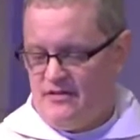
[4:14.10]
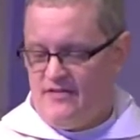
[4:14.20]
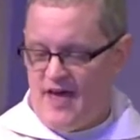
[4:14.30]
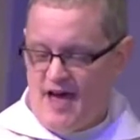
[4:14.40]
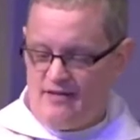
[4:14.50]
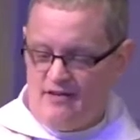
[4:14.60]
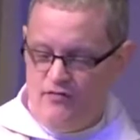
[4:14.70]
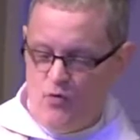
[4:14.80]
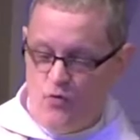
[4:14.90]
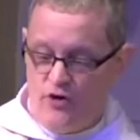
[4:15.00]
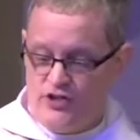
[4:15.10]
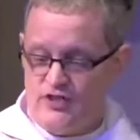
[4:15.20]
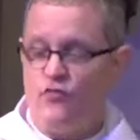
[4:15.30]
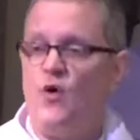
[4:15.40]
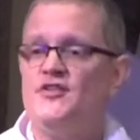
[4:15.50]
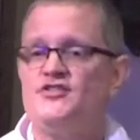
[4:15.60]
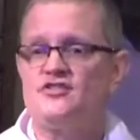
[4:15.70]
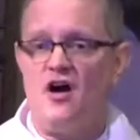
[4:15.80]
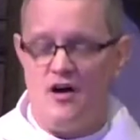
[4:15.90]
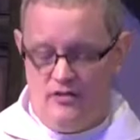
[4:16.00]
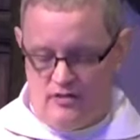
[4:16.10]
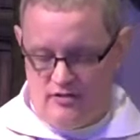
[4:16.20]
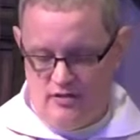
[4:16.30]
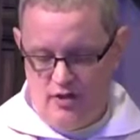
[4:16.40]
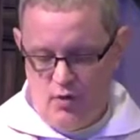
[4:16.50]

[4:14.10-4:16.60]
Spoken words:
that, in the words of one scholar,